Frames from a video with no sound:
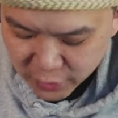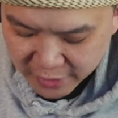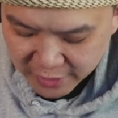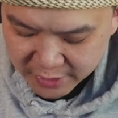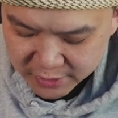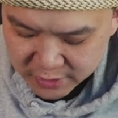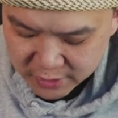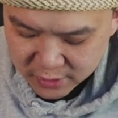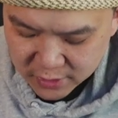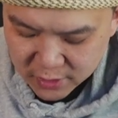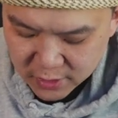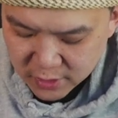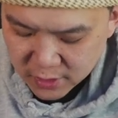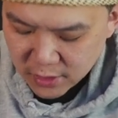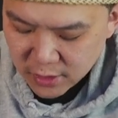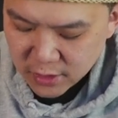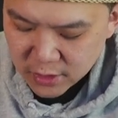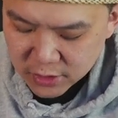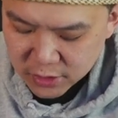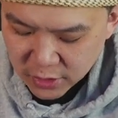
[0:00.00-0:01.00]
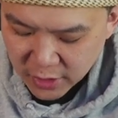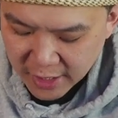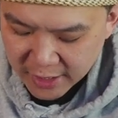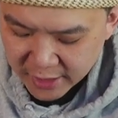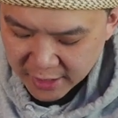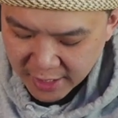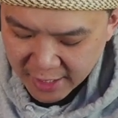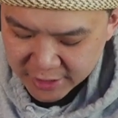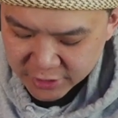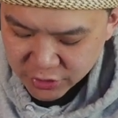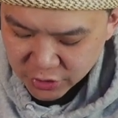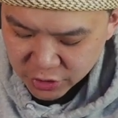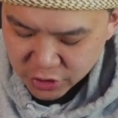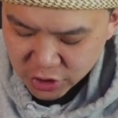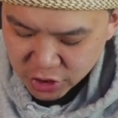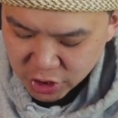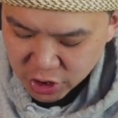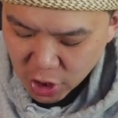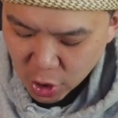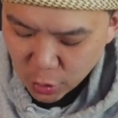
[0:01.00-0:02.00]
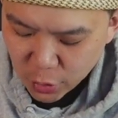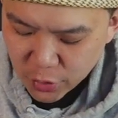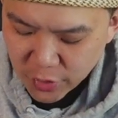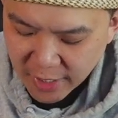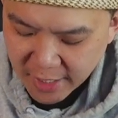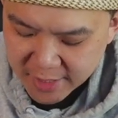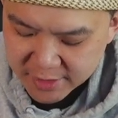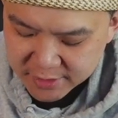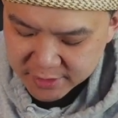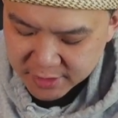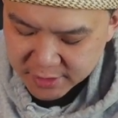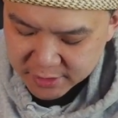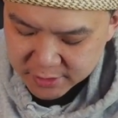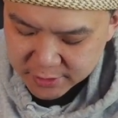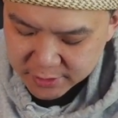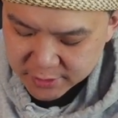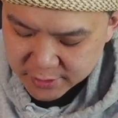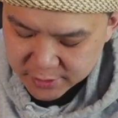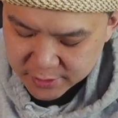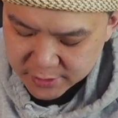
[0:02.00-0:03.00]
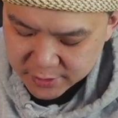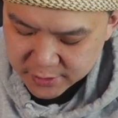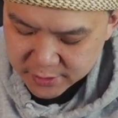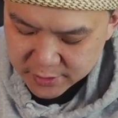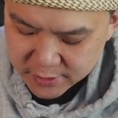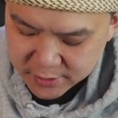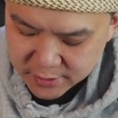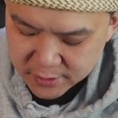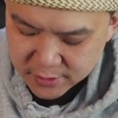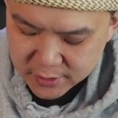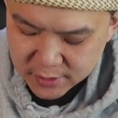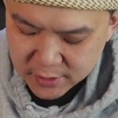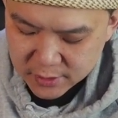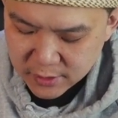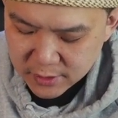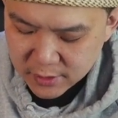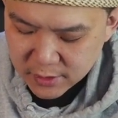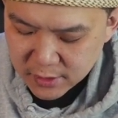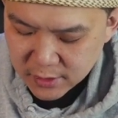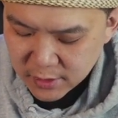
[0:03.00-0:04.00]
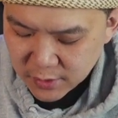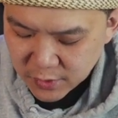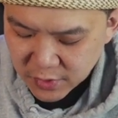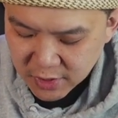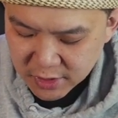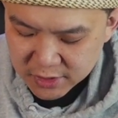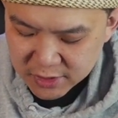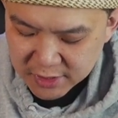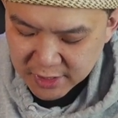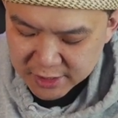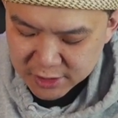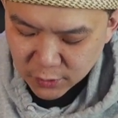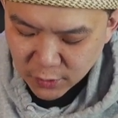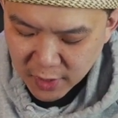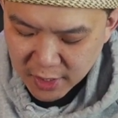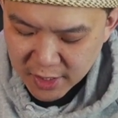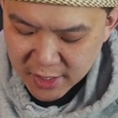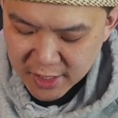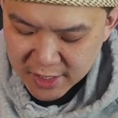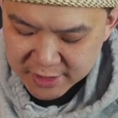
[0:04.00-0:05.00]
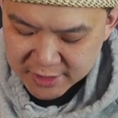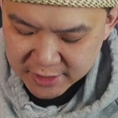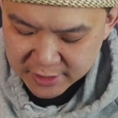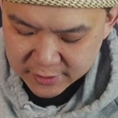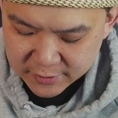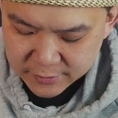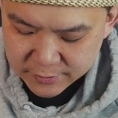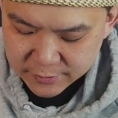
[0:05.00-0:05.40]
this so I can actually show you guys this, because it doesn't want to listen.